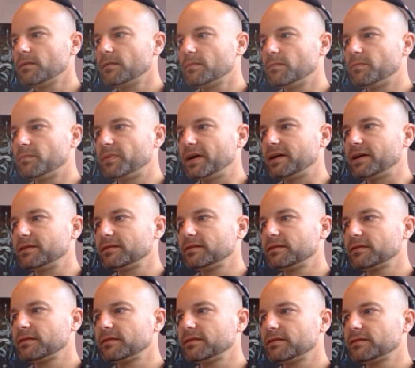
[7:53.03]
But
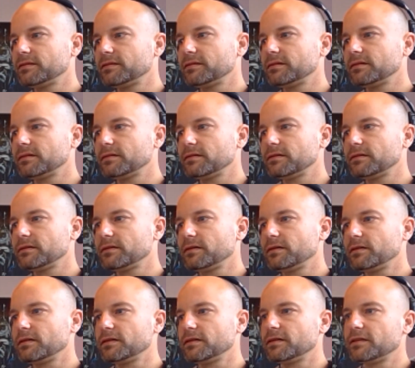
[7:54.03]

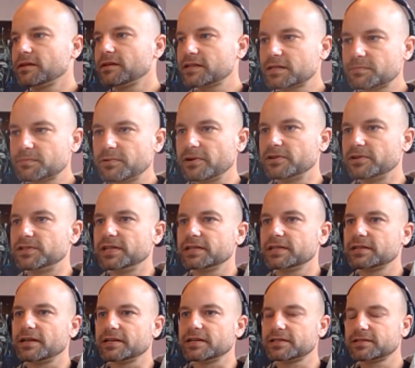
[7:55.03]
this
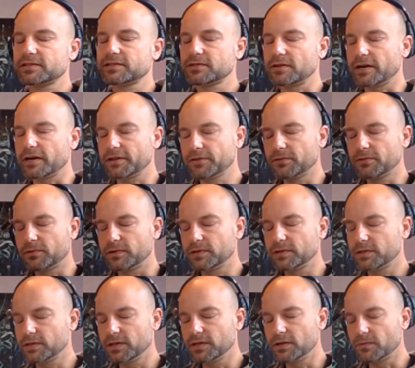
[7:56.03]
project, I thought,
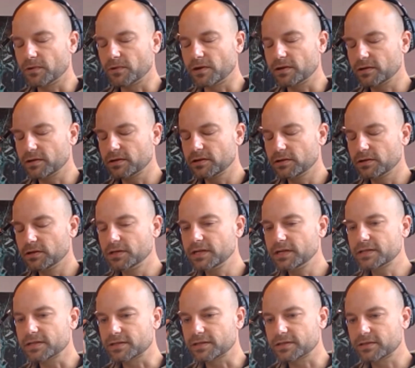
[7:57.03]
you know what, you
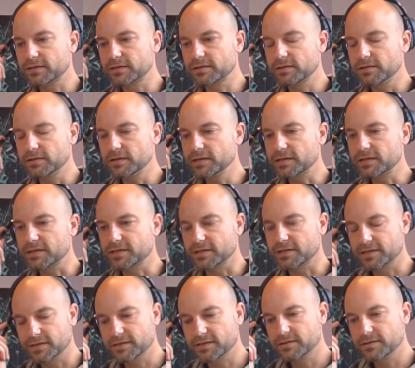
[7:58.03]
need to just